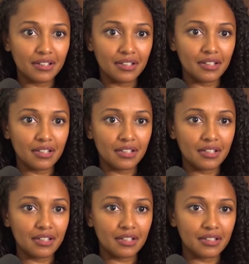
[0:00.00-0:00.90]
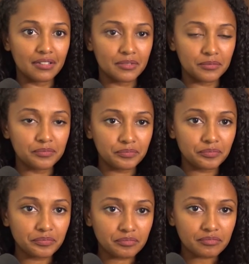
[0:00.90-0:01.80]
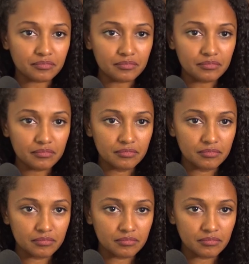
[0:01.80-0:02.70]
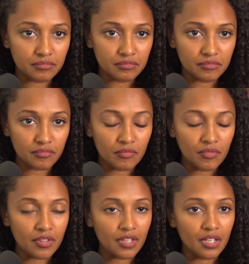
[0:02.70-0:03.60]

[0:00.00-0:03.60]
No words are spoken by the person on screen.